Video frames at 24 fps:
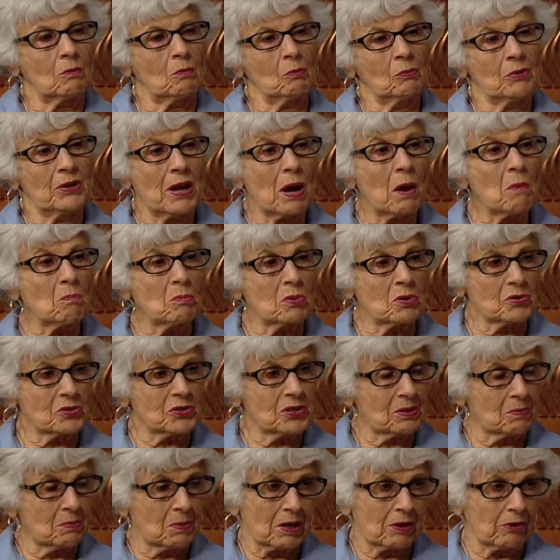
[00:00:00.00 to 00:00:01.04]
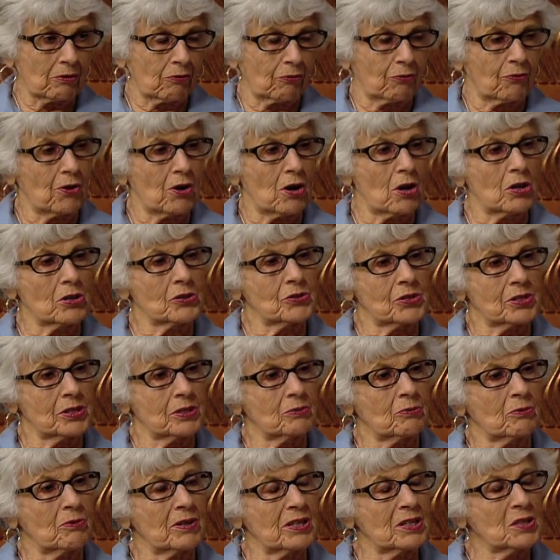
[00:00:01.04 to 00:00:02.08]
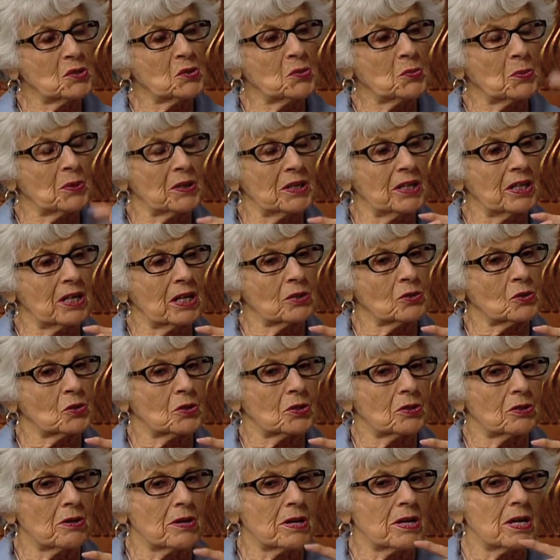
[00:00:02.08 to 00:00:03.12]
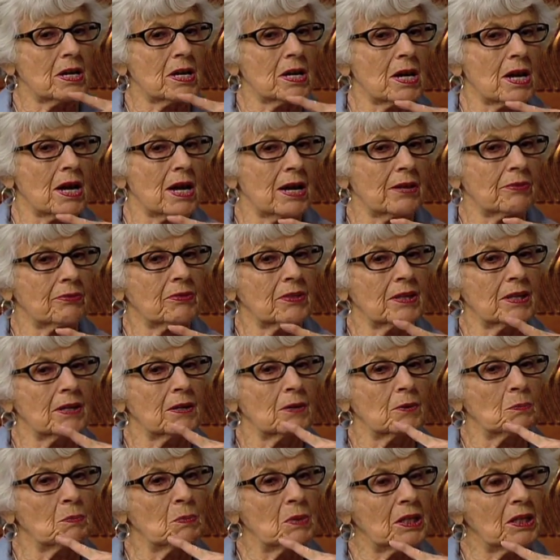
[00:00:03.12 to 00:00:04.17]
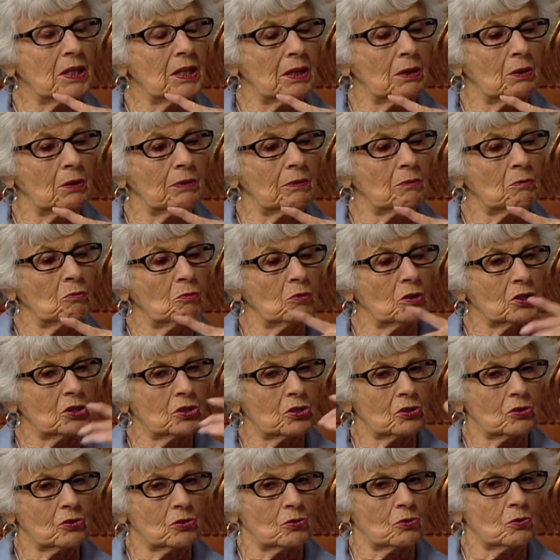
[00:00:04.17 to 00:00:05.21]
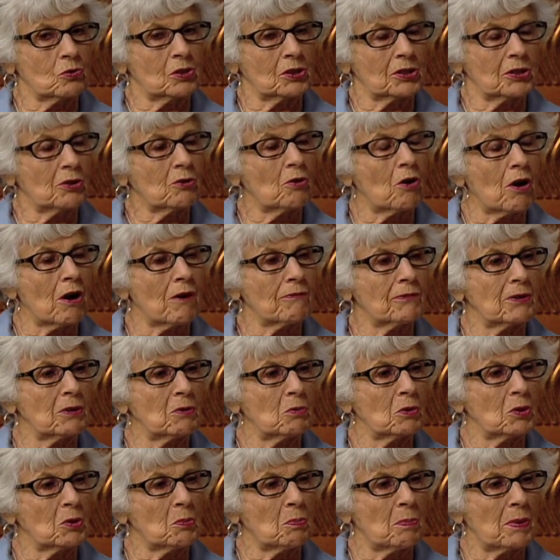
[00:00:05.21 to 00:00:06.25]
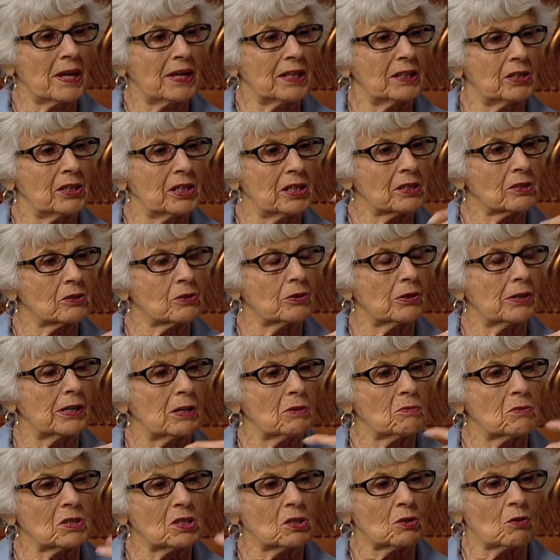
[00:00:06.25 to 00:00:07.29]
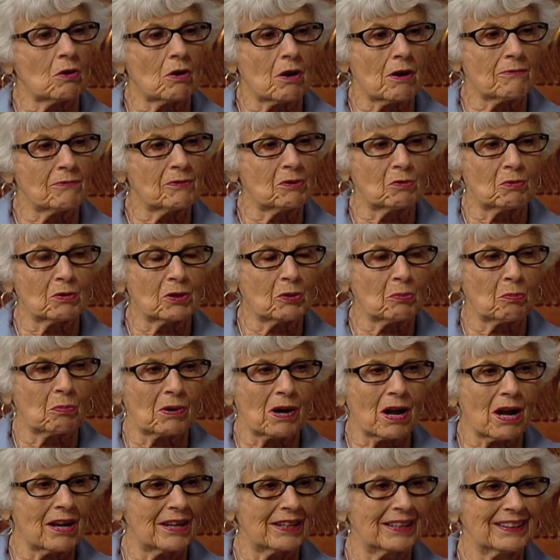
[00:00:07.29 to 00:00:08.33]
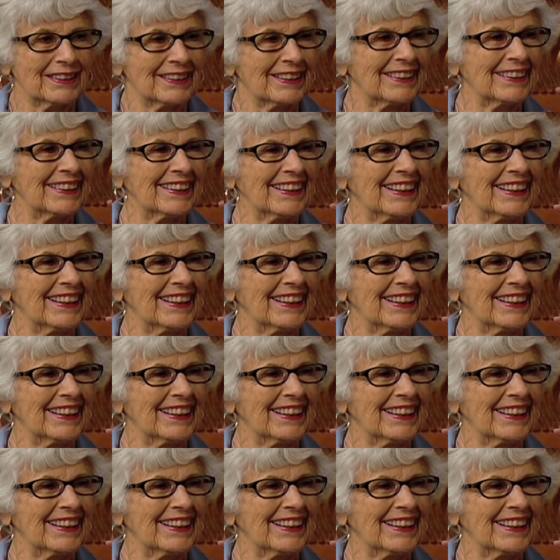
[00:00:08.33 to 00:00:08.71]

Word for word: numbers about falls in Greenspring yesterday at the meeting, which is usually coffee with Ben. Yesterday it was coffee with Brian.